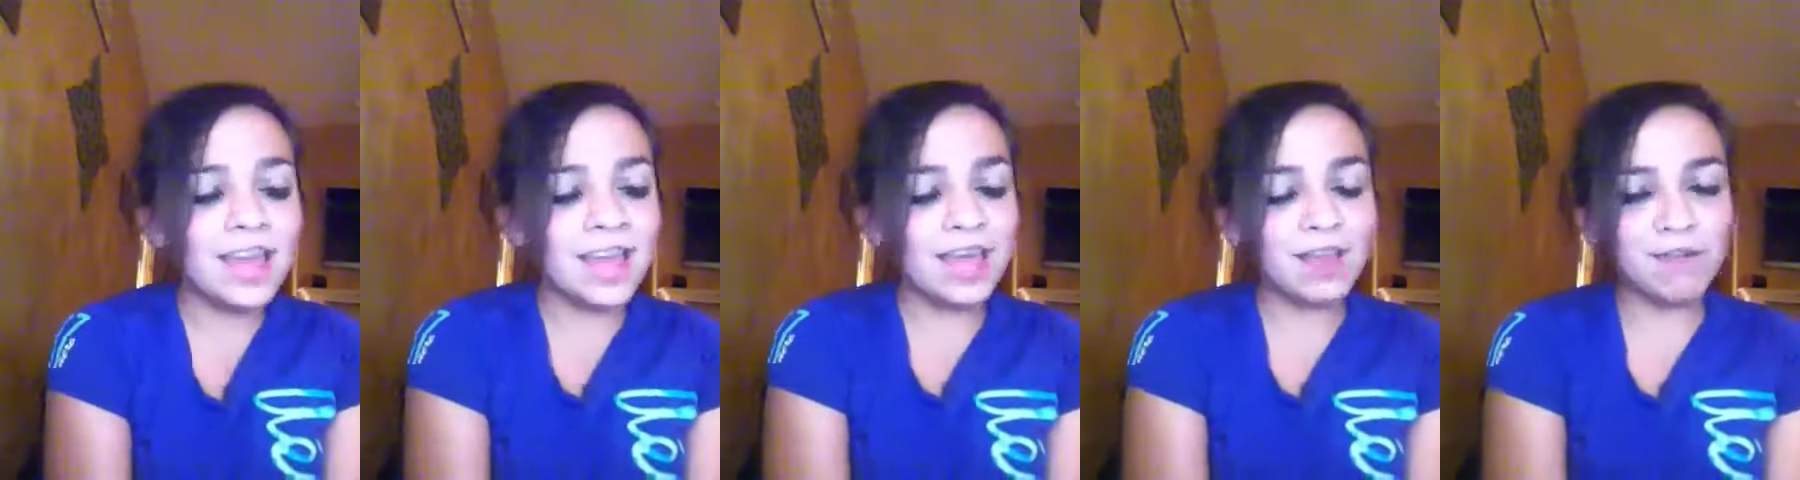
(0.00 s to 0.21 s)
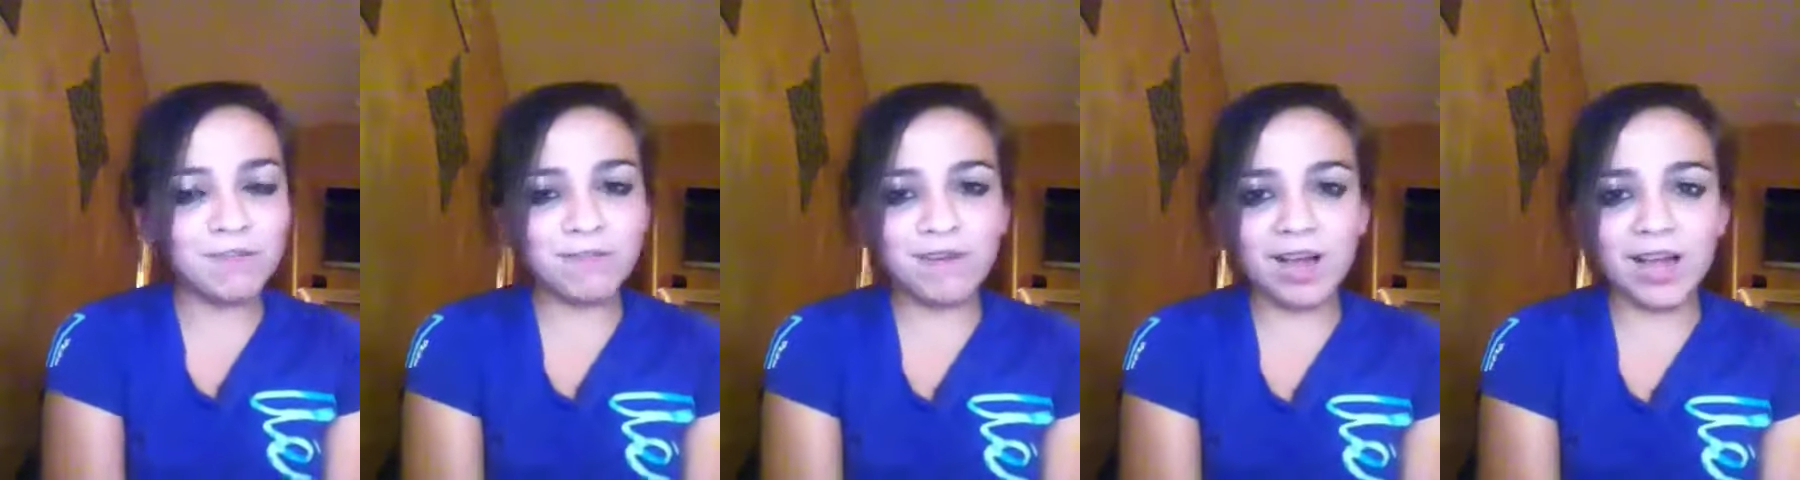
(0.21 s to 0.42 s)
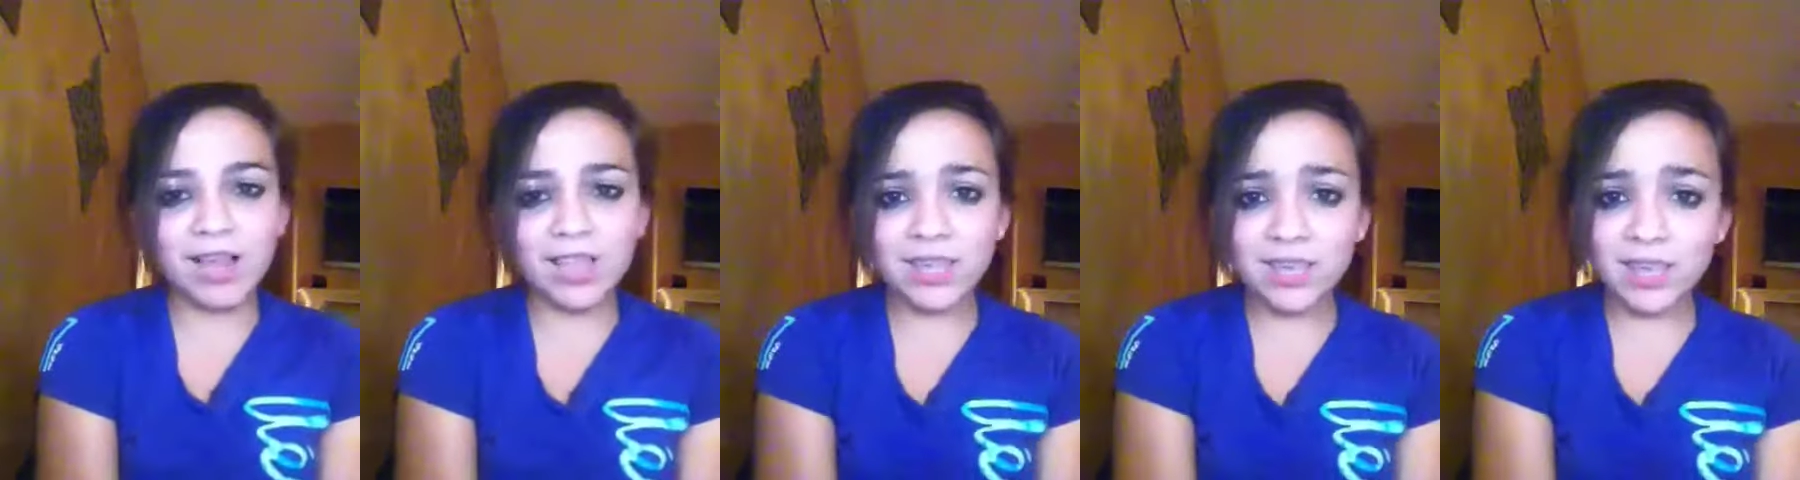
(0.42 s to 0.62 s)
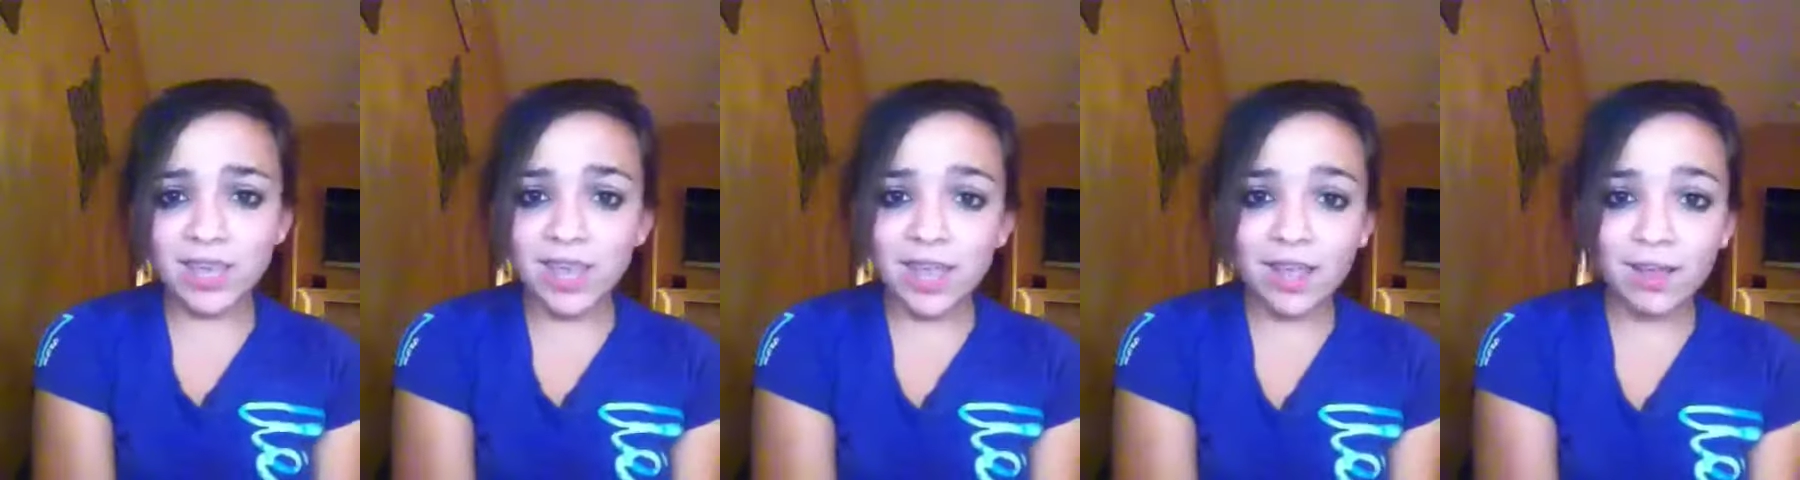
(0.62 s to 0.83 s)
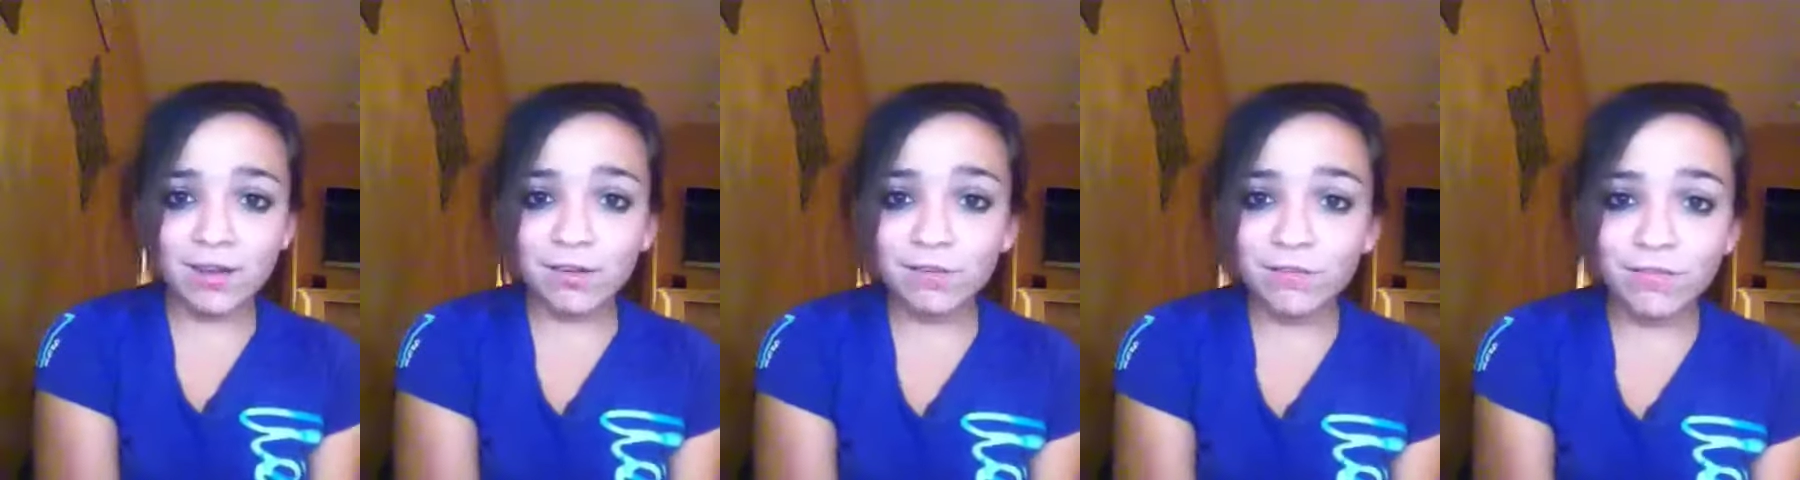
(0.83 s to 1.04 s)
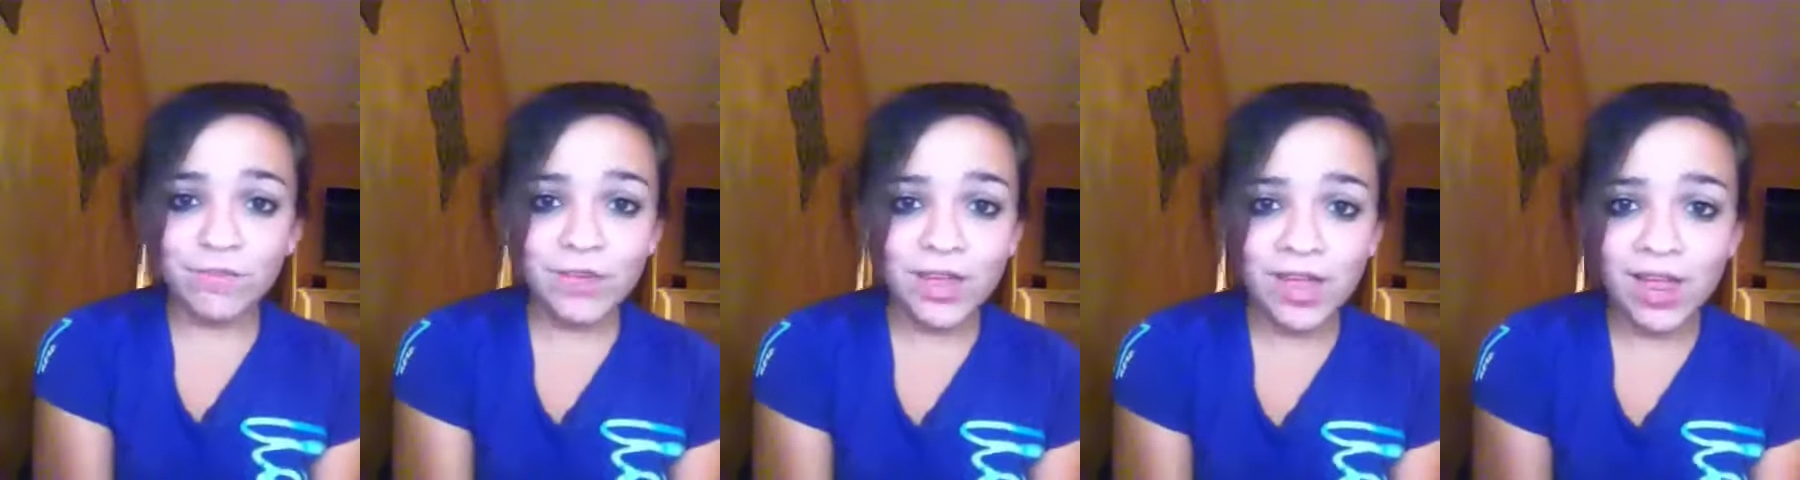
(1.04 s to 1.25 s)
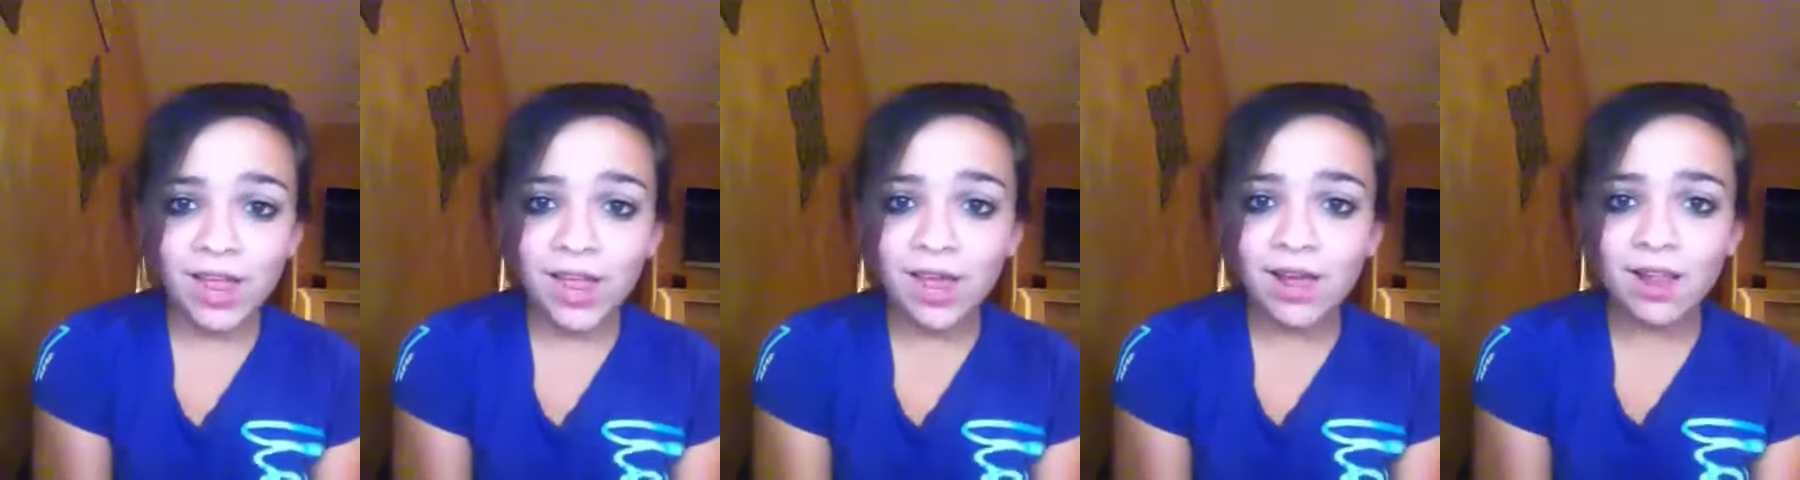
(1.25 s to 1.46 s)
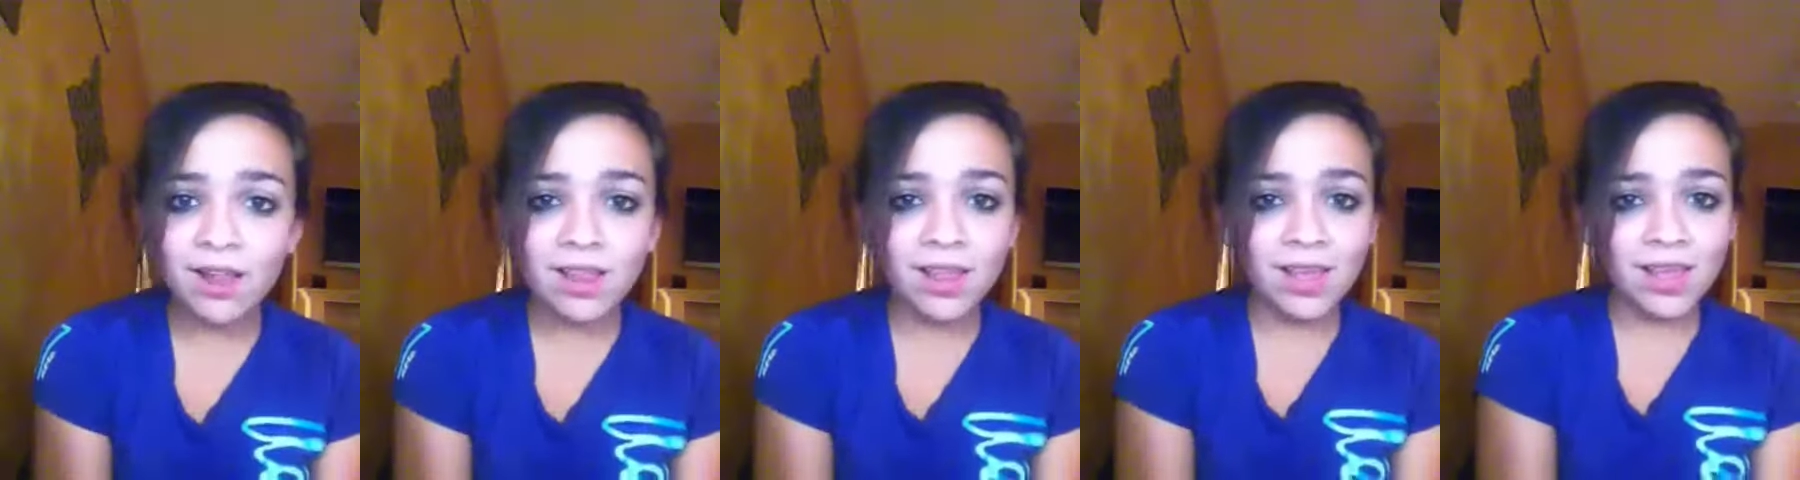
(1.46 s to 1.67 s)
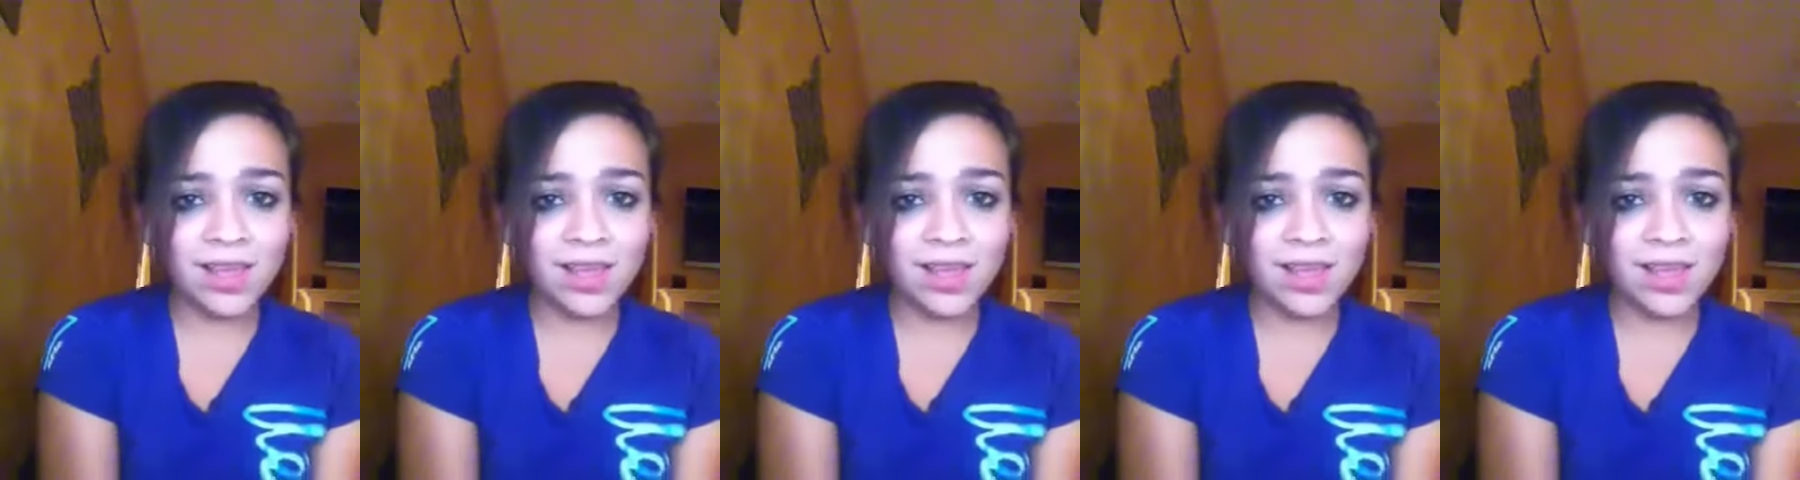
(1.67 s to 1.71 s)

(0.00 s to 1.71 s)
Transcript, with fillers: if I can't feel